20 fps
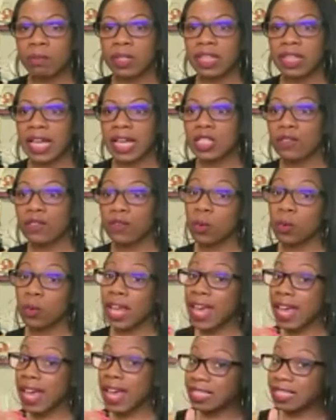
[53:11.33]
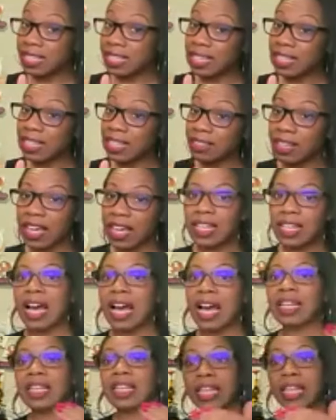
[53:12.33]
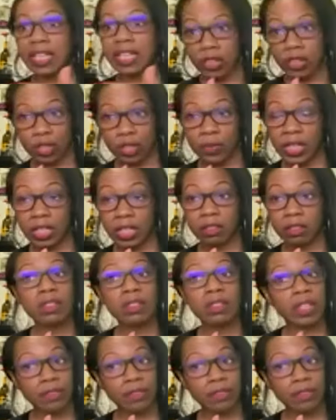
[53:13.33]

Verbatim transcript: but that's for exiting and not entering,